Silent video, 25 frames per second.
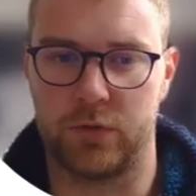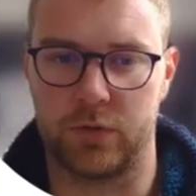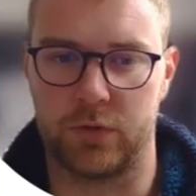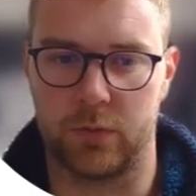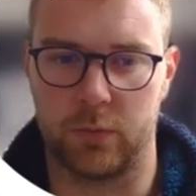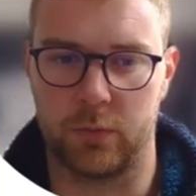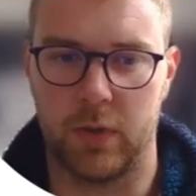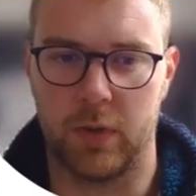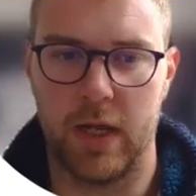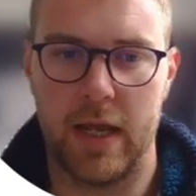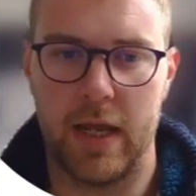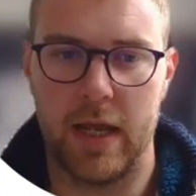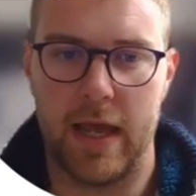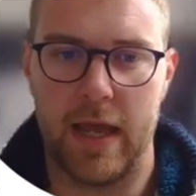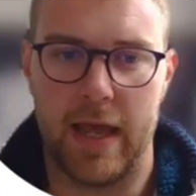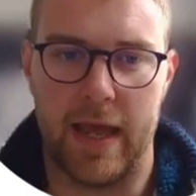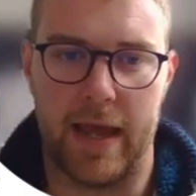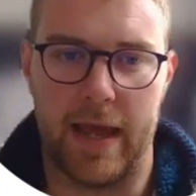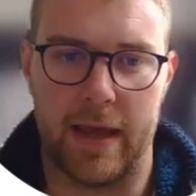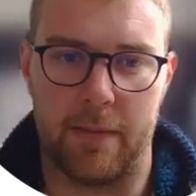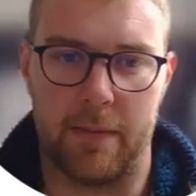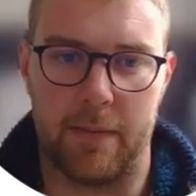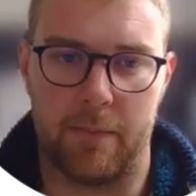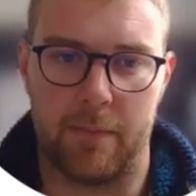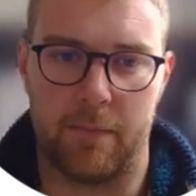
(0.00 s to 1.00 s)
So
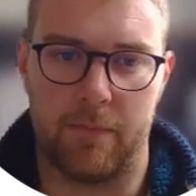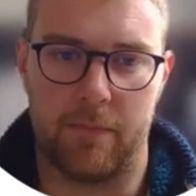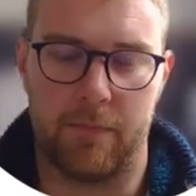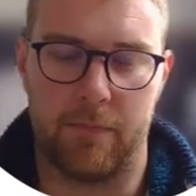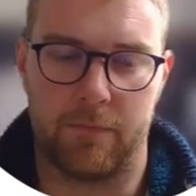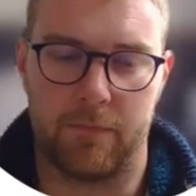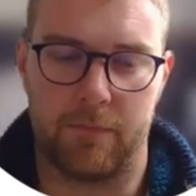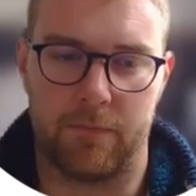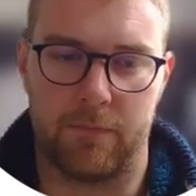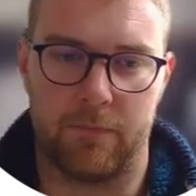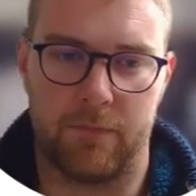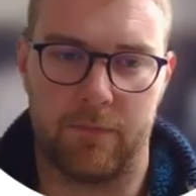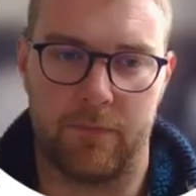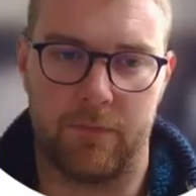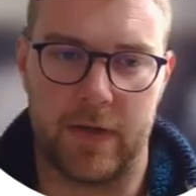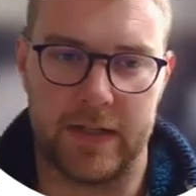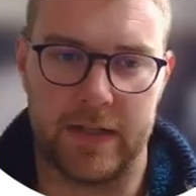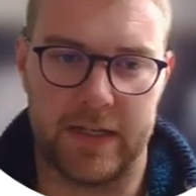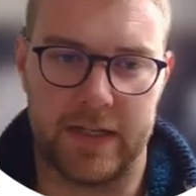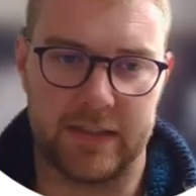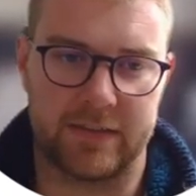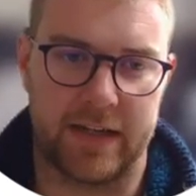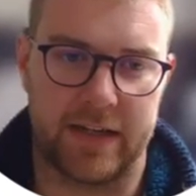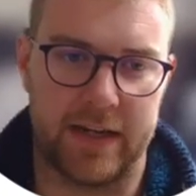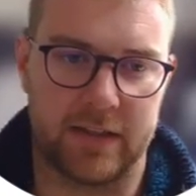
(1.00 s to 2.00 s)
in
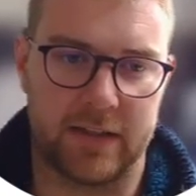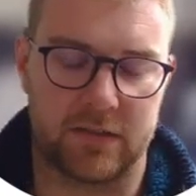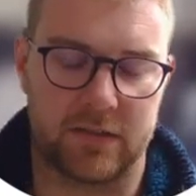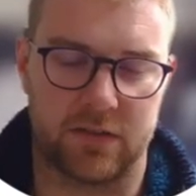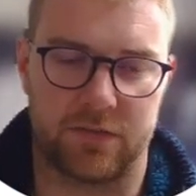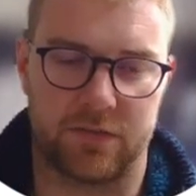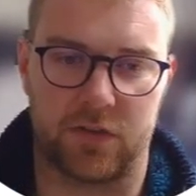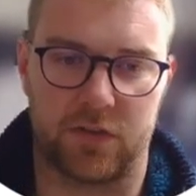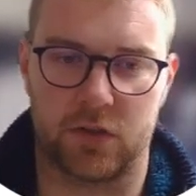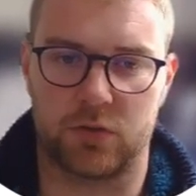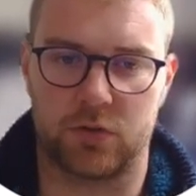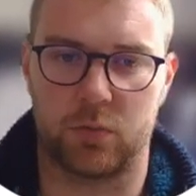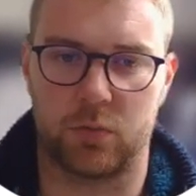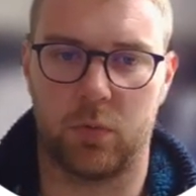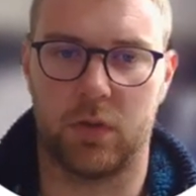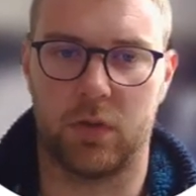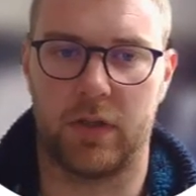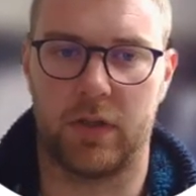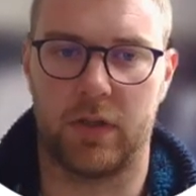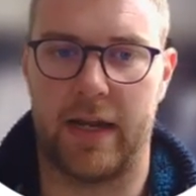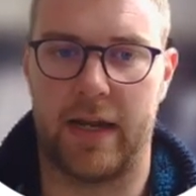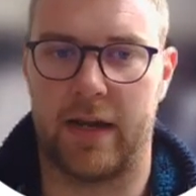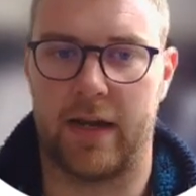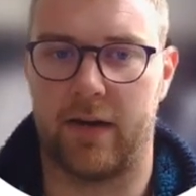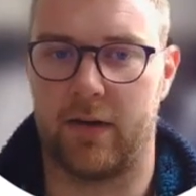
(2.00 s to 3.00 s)
this case, the first one
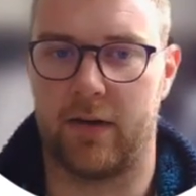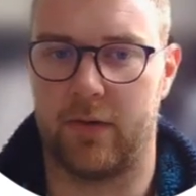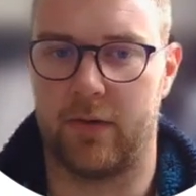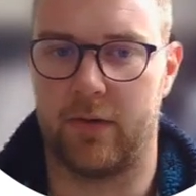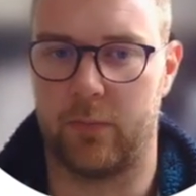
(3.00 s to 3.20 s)
there,